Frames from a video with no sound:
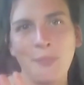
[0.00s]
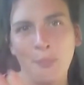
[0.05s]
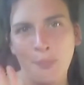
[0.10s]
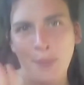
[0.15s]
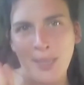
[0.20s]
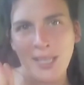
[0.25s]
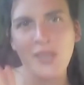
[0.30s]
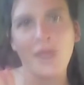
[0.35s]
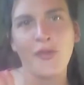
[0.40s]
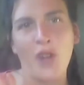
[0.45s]

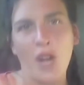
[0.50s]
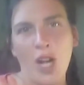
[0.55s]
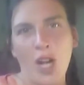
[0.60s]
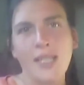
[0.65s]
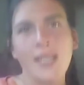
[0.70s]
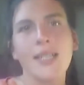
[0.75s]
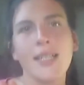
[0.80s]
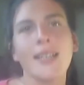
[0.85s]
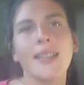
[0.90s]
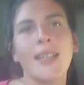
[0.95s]
best
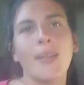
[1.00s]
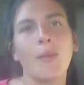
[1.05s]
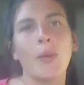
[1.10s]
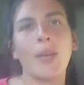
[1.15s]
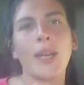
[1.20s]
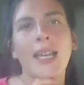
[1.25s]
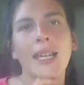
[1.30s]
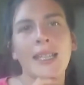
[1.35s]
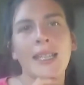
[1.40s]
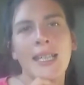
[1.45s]
friend that
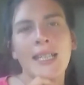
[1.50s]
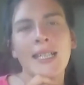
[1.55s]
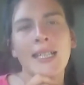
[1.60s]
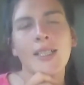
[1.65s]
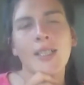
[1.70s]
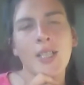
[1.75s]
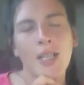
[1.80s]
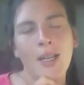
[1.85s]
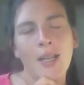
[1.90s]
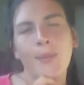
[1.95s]
we can then
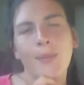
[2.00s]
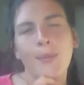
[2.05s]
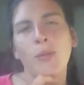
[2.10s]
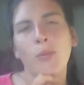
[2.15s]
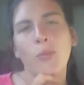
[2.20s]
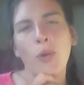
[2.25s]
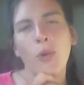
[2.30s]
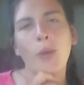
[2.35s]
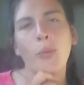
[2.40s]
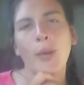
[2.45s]

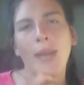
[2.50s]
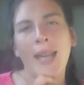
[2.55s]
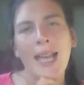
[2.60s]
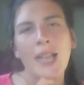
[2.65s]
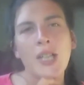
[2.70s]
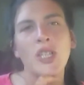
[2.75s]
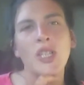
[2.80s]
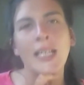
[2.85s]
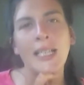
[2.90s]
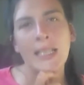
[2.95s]
determine what we
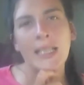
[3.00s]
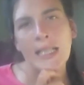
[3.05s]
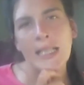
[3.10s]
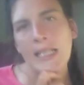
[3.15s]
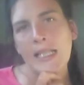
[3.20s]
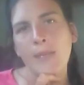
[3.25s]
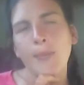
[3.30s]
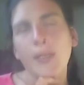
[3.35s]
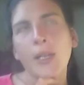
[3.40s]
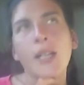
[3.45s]
actually
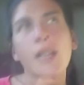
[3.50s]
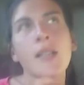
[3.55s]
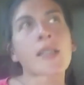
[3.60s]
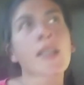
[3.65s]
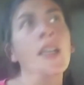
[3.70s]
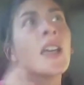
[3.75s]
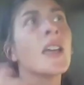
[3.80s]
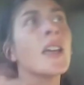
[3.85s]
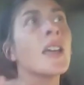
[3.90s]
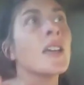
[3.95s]
need
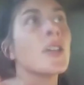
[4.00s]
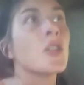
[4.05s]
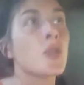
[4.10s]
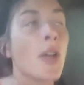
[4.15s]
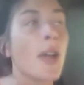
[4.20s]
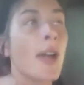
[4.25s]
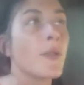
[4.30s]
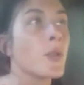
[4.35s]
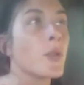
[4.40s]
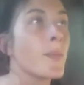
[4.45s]
because
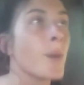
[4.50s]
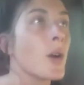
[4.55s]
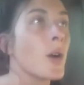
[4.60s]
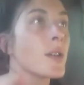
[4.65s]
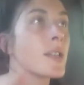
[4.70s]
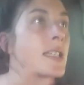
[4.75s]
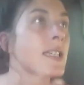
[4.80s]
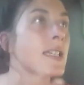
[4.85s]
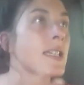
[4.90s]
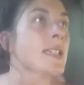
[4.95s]
travel
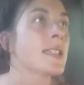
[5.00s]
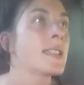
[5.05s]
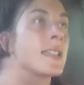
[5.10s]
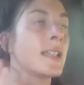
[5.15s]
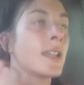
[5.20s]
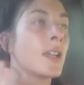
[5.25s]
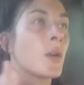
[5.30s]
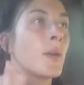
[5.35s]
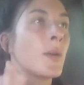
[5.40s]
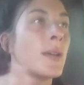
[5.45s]
boxes
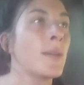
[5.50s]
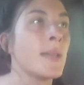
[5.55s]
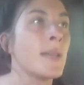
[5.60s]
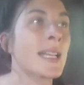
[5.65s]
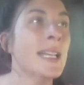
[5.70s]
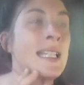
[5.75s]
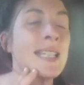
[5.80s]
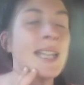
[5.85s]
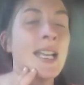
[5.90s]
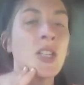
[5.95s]
and
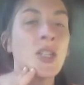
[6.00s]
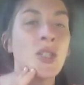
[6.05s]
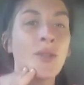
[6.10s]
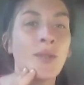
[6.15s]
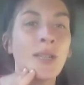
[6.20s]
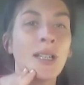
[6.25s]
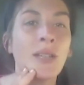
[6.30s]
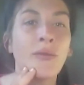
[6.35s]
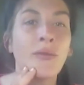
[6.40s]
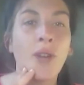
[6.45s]
equipment is actually
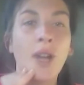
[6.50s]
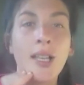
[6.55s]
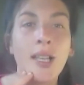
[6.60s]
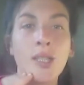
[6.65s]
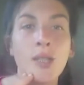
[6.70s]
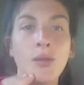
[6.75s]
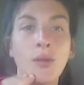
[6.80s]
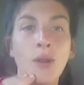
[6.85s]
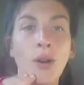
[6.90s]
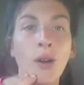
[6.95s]
really
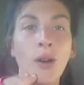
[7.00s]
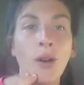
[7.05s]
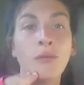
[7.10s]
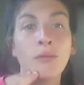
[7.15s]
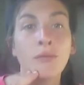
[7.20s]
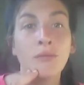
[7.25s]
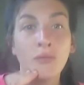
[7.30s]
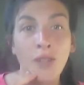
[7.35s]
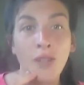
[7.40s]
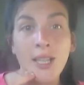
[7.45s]
vital
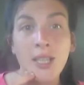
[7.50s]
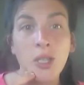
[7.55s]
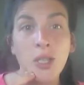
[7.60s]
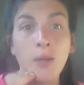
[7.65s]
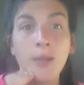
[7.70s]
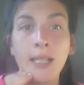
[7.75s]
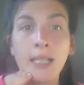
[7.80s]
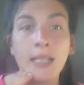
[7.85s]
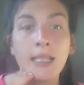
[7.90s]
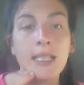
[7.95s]
on
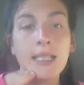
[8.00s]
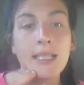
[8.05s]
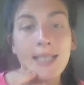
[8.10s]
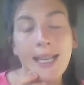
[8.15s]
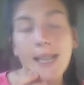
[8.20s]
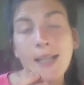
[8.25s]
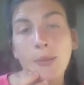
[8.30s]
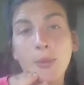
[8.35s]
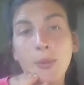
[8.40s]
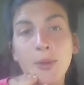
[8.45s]
rescuing these
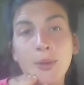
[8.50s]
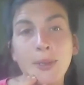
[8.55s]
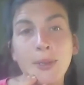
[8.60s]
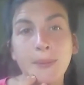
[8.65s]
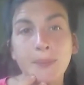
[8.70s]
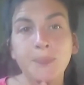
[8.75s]
animals.